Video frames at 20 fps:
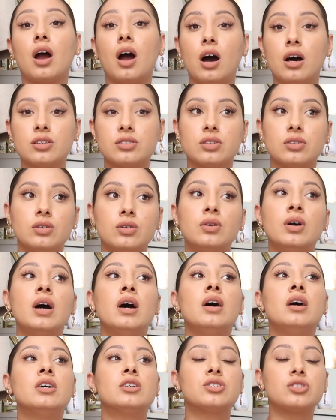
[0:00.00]
also
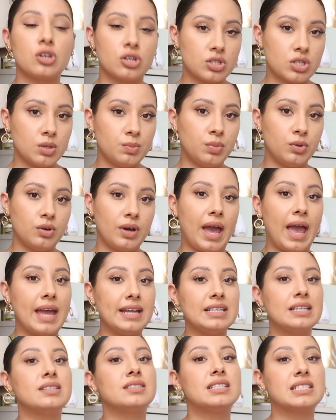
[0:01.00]
searchable and